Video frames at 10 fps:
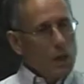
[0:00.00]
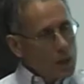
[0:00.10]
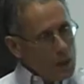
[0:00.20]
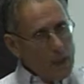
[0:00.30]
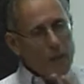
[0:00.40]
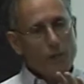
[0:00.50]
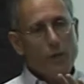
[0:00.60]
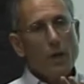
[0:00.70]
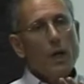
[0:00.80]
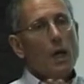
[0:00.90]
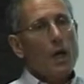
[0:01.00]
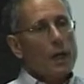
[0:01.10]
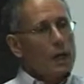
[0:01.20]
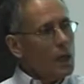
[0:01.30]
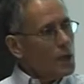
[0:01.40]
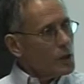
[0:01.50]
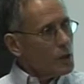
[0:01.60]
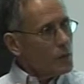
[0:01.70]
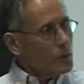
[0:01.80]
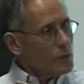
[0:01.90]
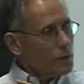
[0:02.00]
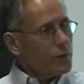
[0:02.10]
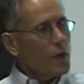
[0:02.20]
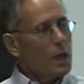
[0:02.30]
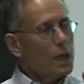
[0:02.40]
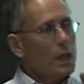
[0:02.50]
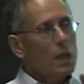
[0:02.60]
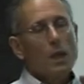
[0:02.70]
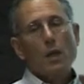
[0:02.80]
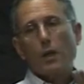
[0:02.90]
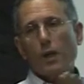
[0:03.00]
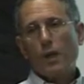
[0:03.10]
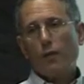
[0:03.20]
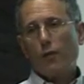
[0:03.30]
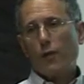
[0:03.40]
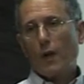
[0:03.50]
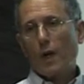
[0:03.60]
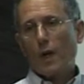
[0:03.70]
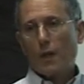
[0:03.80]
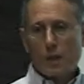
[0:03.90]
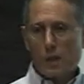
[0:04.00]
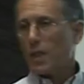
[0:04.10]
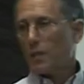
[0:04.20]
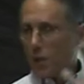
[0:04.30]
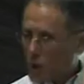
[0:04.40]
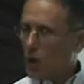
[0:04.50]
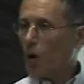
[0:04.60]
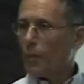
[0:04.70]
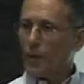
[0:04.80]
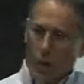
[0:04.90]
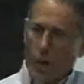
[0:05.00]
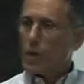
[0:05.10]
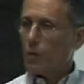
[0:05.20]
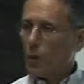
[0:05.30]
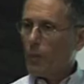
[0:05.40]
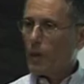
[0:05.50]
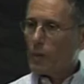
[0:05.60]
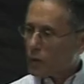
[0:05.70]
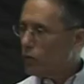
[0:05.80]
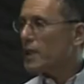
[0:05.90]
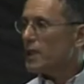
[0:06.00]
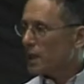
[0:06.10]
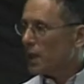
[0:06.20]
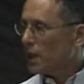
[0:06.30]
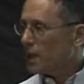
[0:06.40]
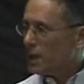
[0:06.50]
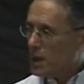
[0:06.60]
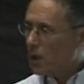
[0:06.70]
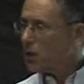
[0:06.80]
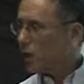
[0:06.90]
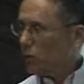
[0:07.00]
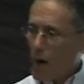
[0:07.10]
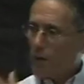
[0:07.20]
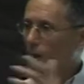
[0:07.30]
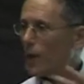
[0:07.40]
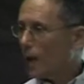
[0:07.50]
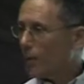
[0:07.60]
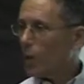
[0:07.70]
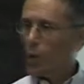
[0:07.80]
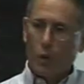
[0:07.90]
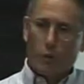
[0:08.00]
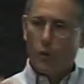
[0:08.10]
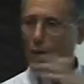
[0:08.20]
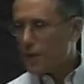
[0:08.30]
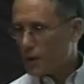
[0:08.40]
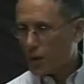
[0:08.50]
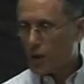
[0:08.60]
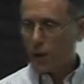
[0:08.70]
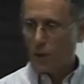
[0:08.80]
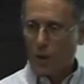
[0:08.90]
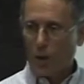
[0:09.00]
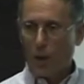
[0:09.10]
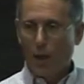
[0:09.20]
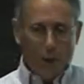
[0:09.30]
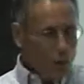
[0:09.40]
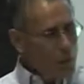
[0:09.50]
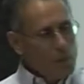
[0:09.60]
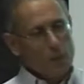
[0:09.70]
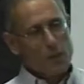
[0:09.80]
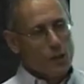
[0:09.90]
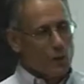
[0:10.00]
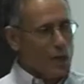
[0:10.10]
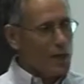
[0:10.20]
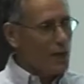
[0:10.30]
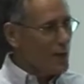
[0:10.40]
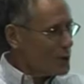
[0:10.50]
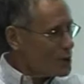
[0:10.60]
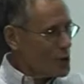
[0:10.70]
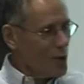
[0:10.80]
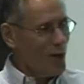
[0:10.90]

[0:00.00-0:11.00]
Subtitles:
left, and she was afraid that if the scheme stopped, she wouldn't be able to restart it. So she rounded up all the friends that she could go. We masqueraded as